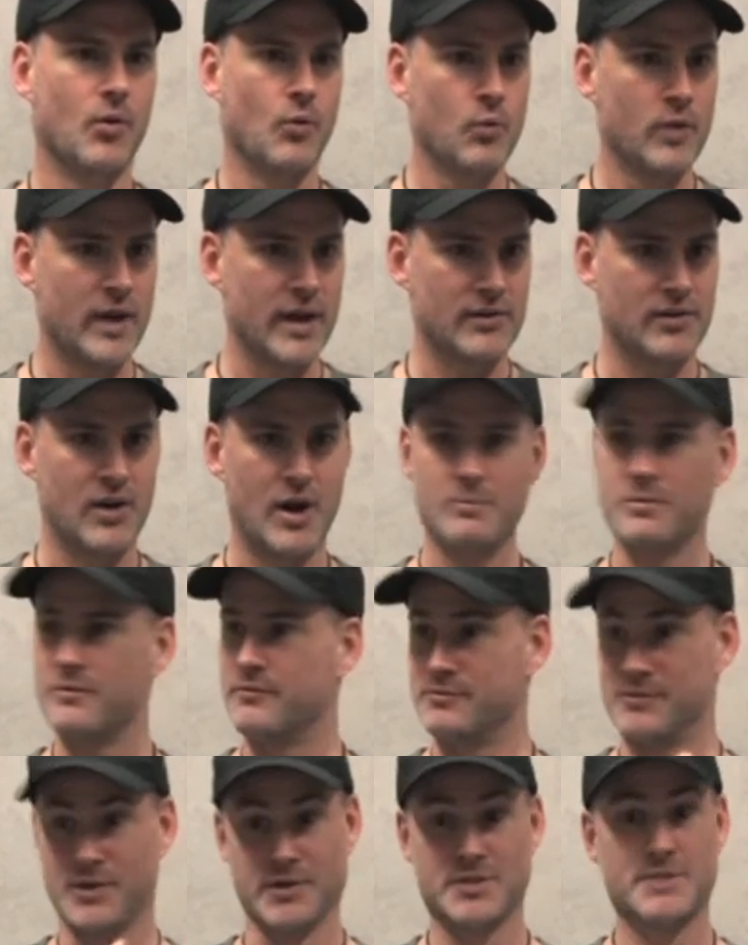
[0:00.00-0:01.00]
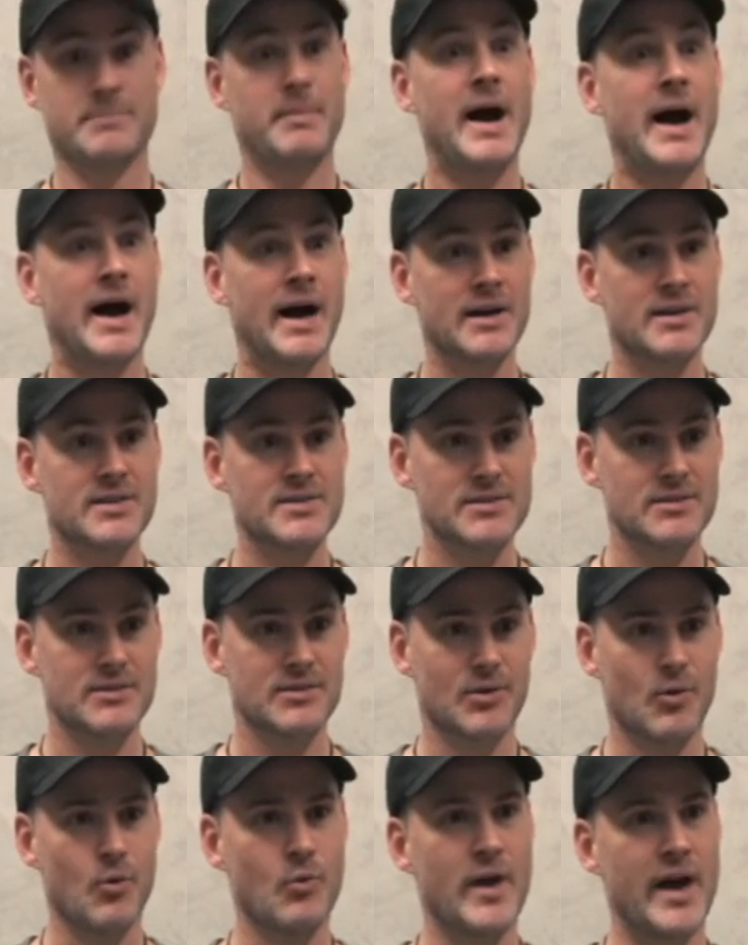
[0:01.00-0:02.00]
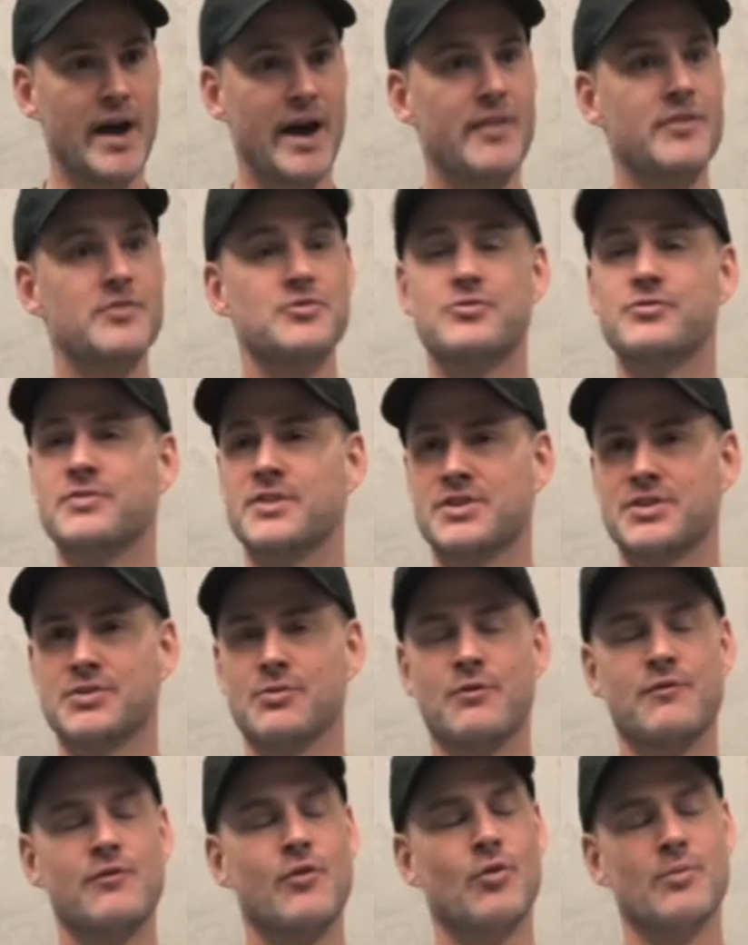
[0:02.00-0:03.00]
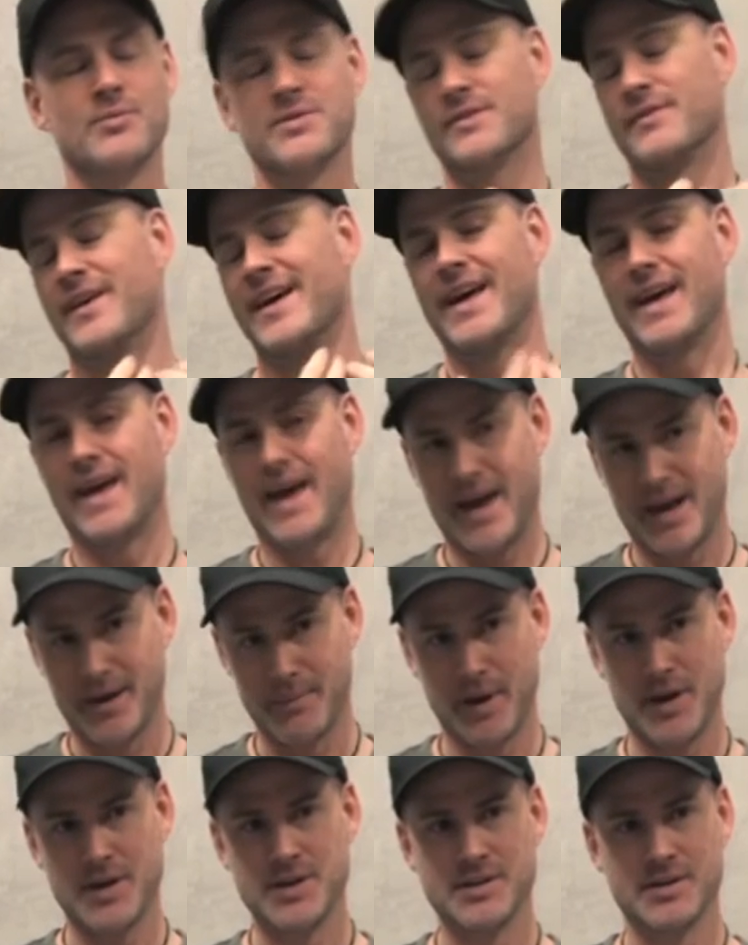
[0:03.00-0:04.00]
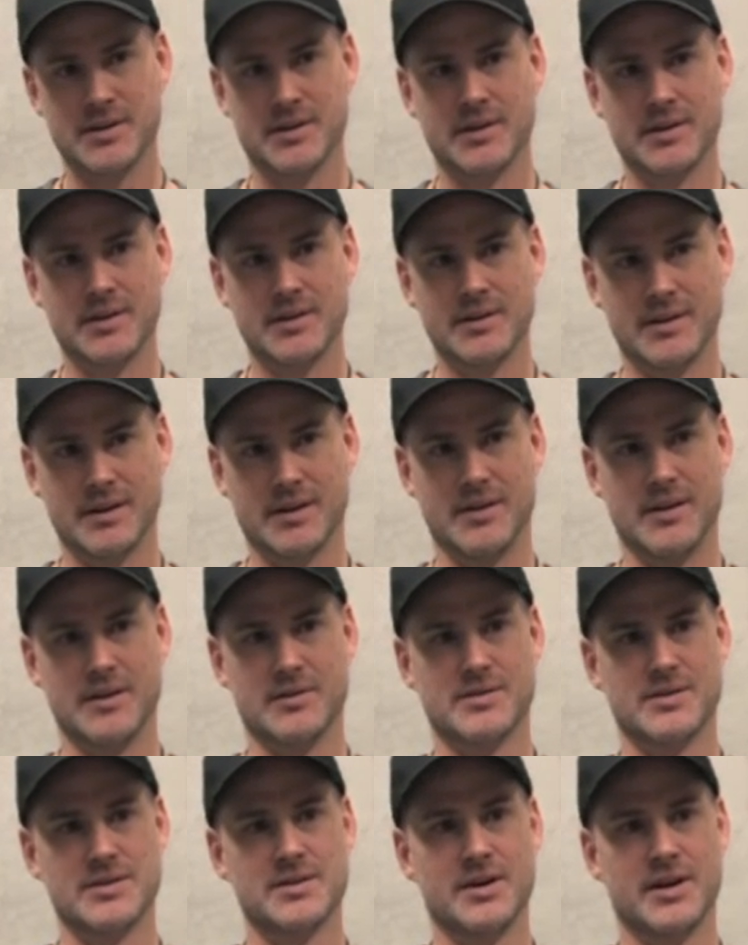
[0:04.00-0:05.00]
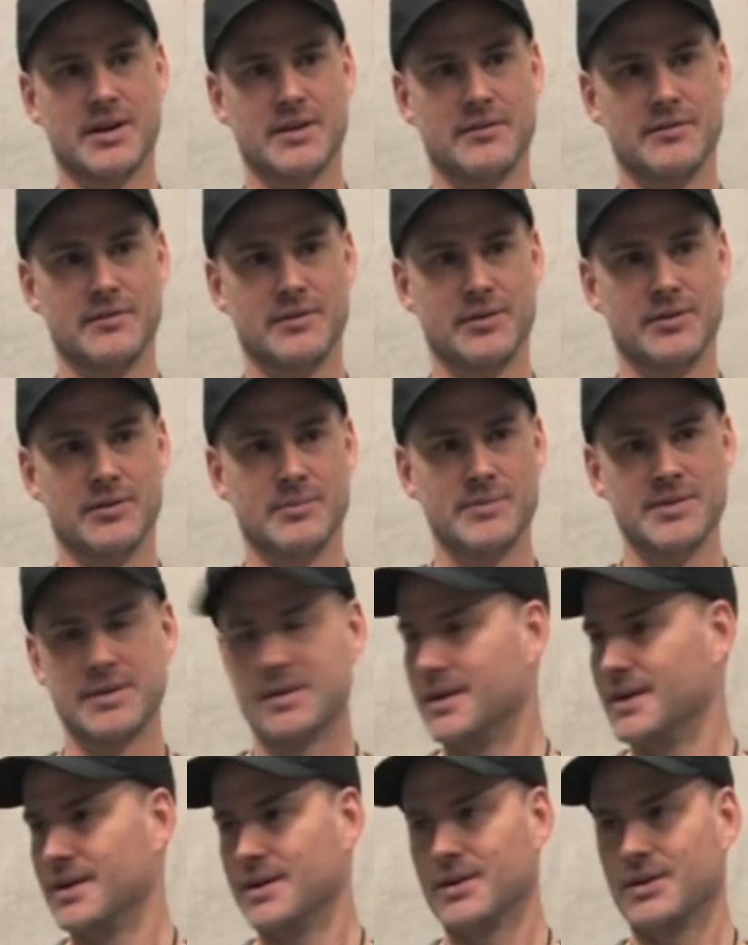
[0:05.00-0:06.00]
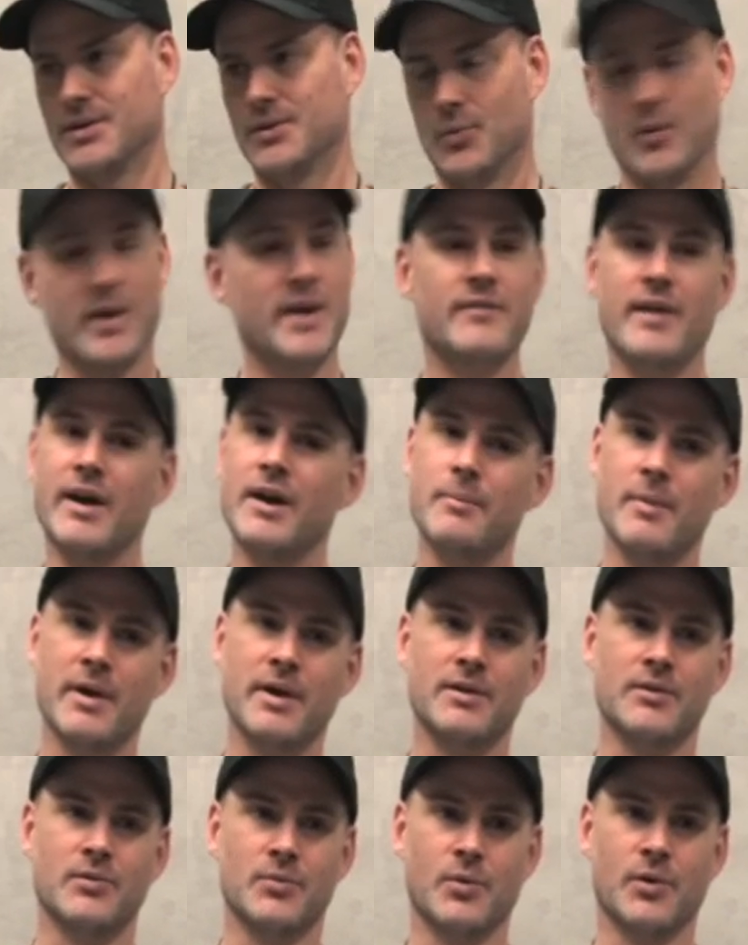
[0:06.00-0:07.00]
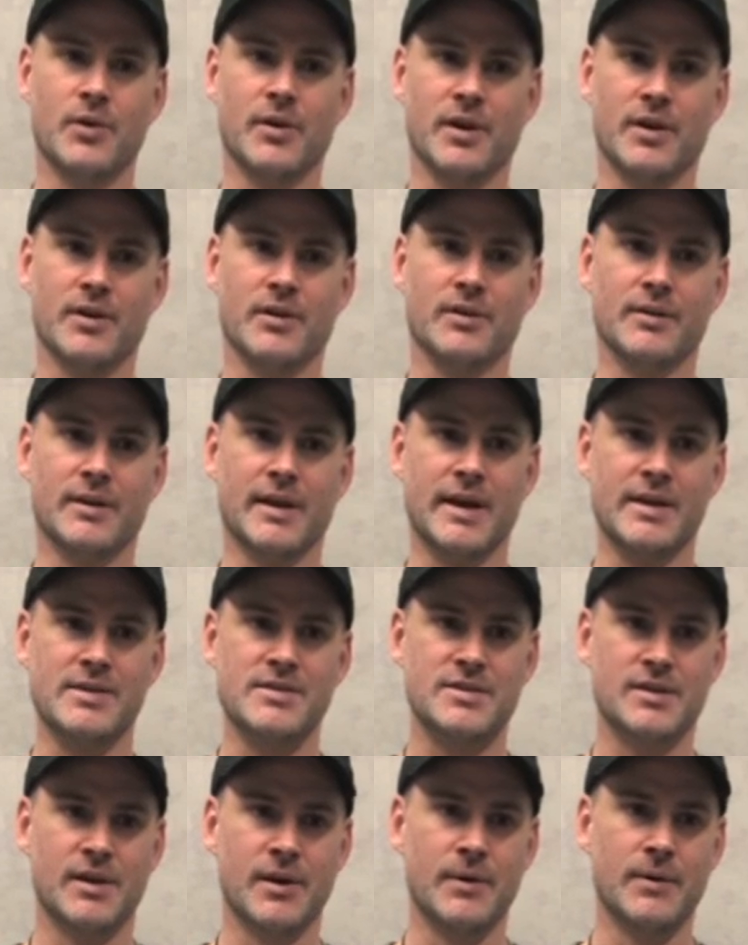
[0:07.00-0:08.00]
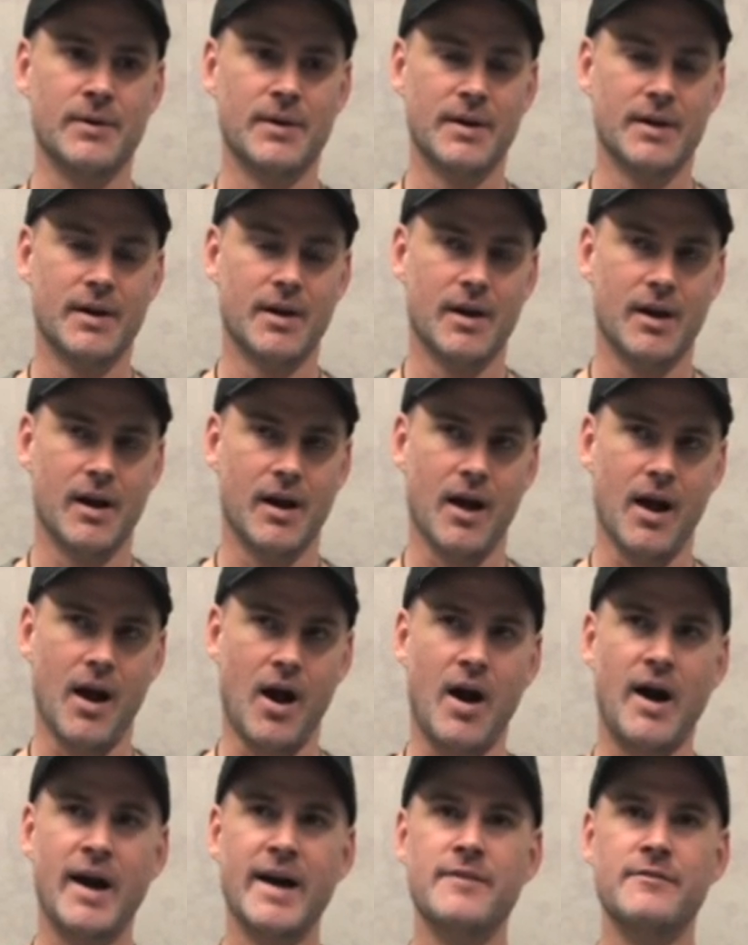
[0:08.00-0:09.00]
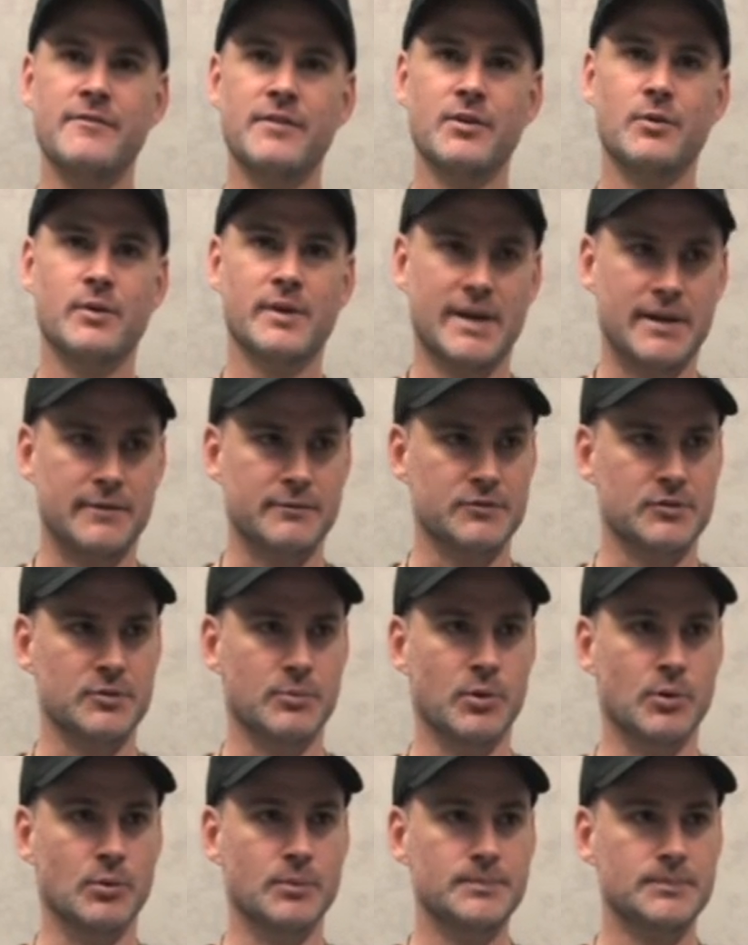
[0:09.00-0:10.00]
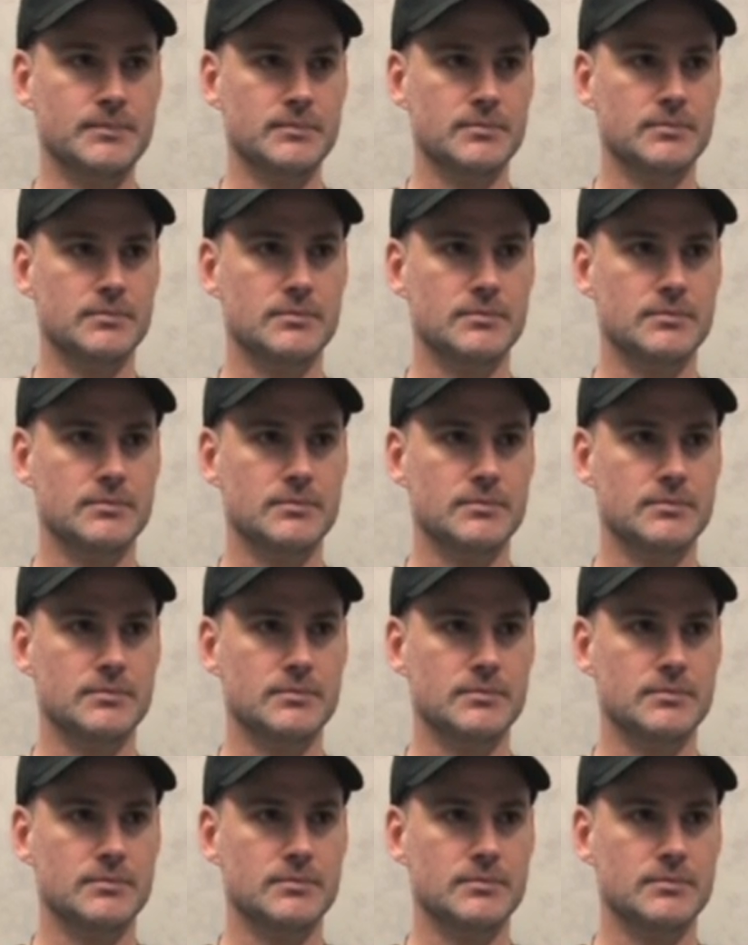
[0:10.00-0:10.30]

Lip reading: all that type of, you know, sparks, all the other traditional forms of animation that are there inside the films, we have animators working on that. So I feel comfortable,